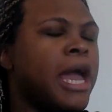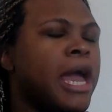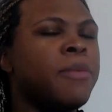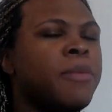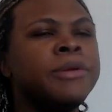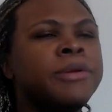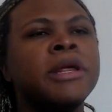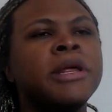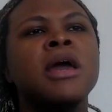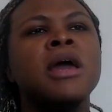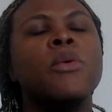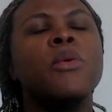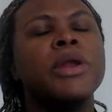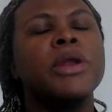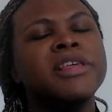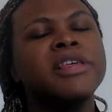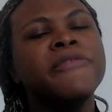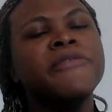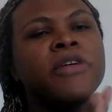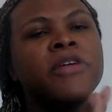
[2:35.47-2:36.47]
And when
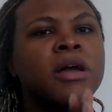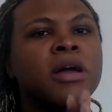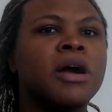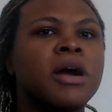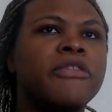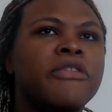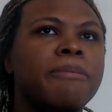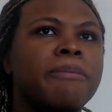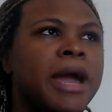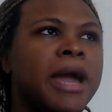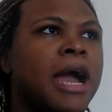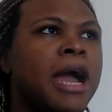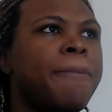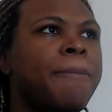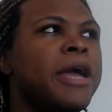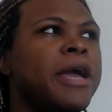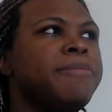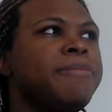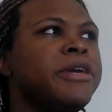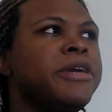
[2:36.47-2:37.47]
I say falling off the
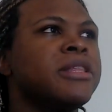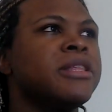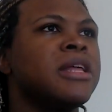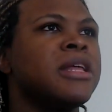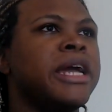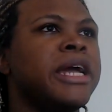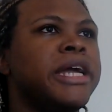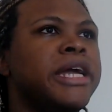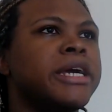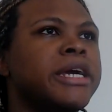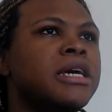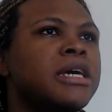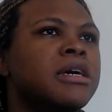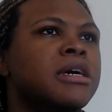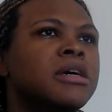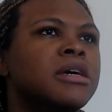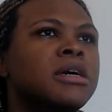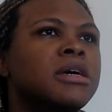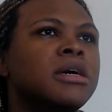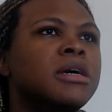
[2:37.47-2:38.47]
map, I mean
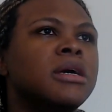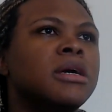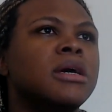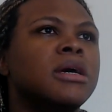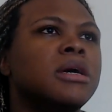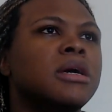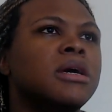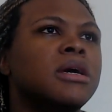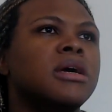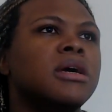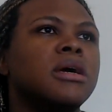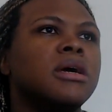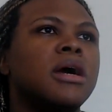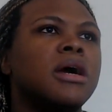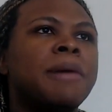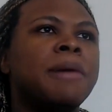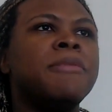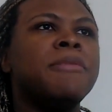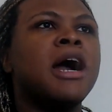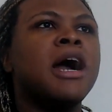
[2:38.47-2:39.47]

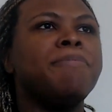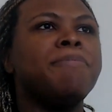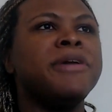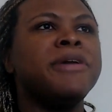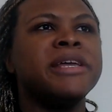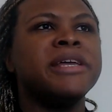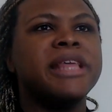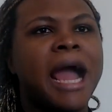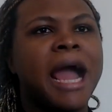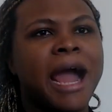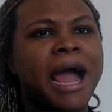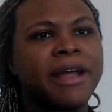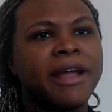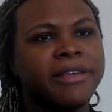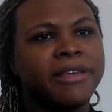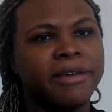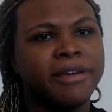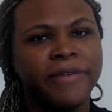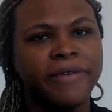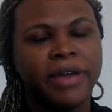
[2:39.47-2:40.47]
I'm not being as
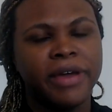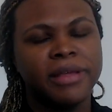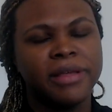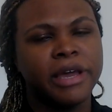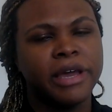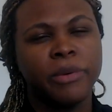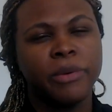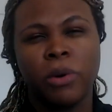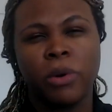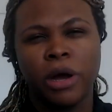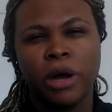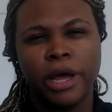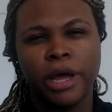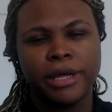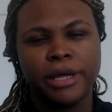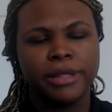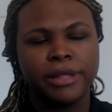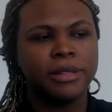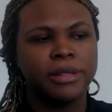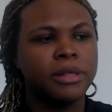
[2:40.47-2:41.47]
active as I
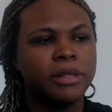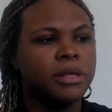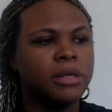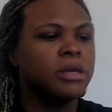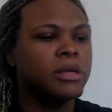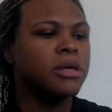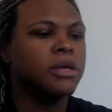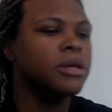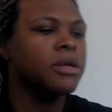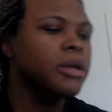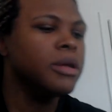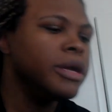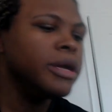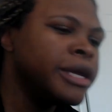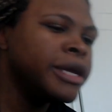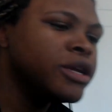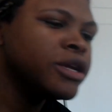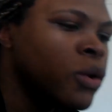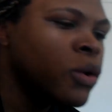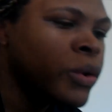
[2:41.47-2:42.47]
was
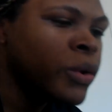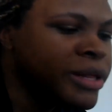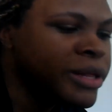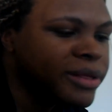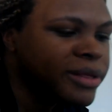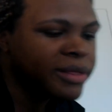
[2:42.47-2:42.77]
in going to